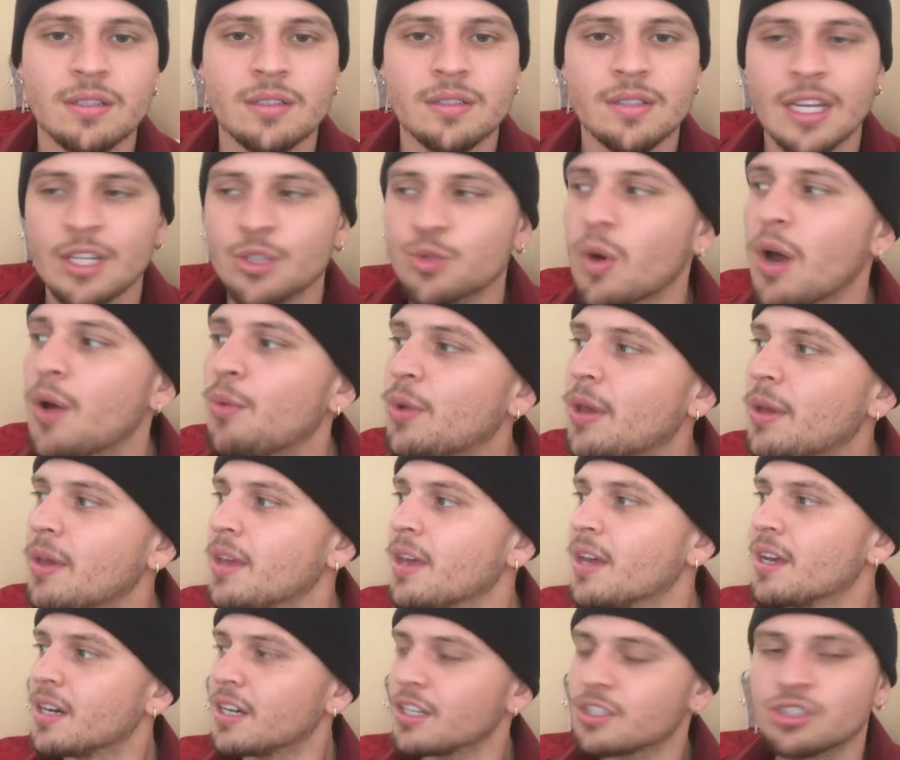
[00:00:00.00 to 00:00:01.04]
That's why we
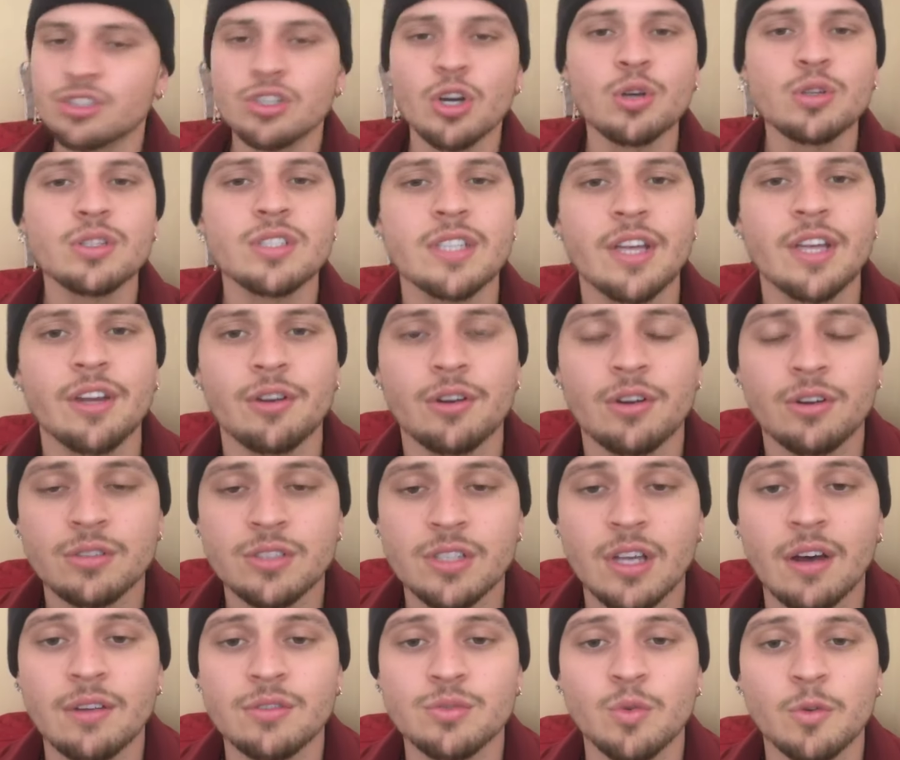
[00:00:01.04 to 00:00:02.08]
associate
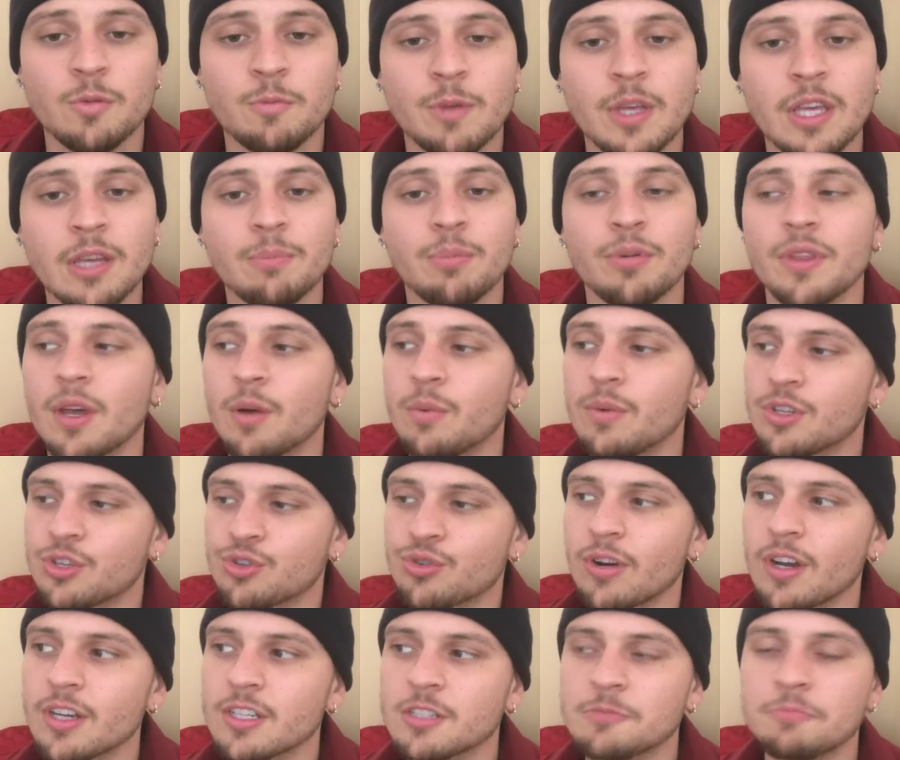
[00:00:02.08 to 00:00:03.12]
ourselves with people that we
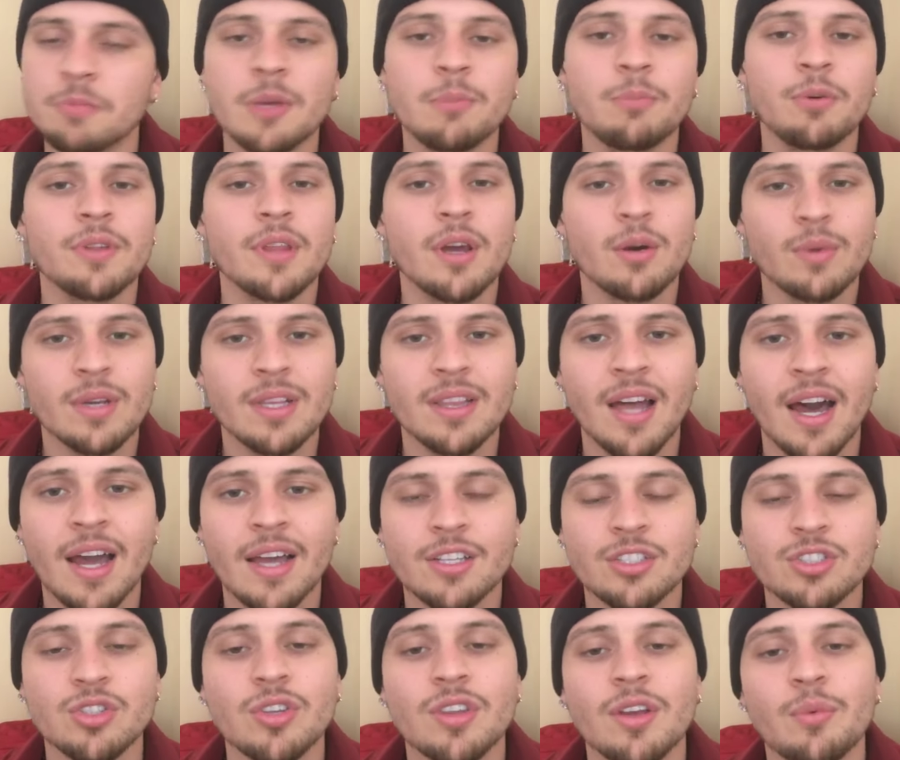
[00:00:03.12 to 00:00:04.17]
trust, people that we like,
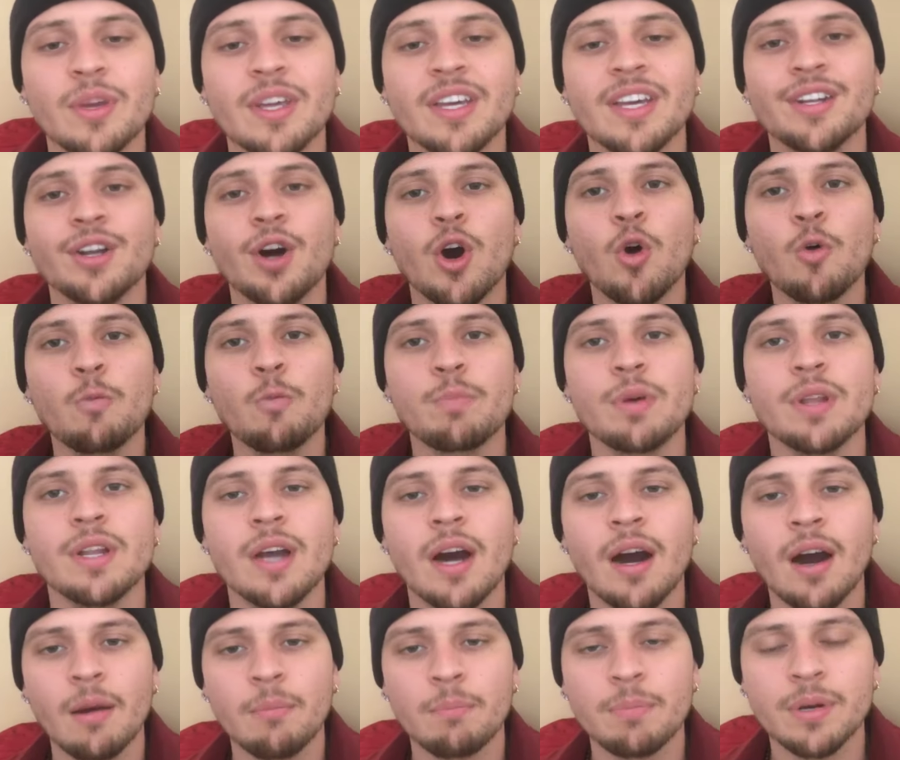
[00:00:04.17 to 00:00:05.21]
so that we can open
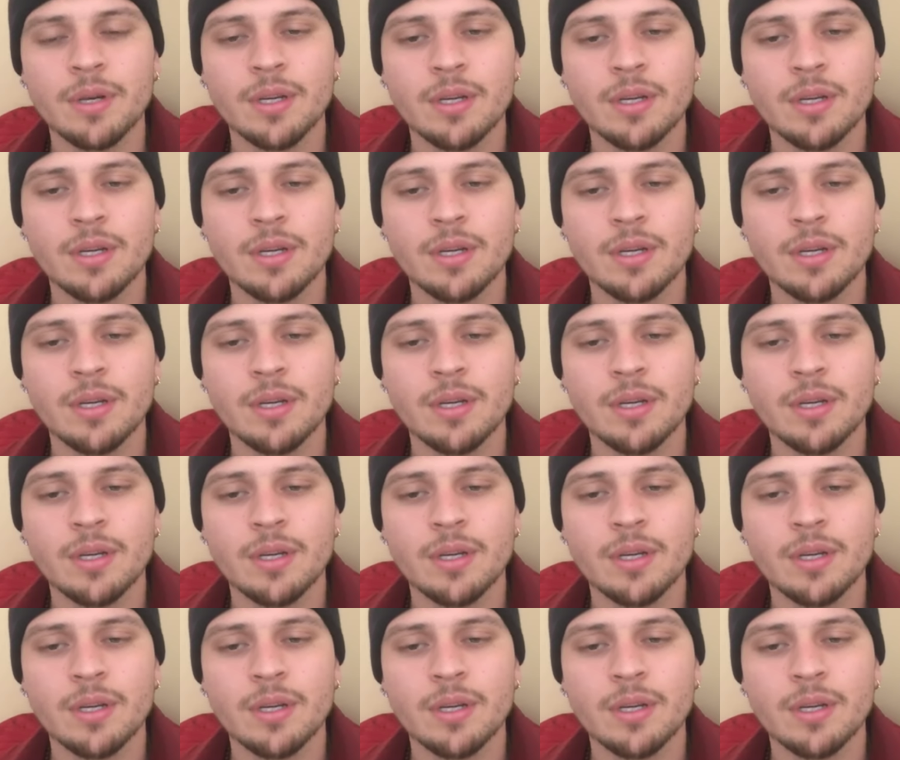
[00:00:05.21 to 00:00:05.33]
up.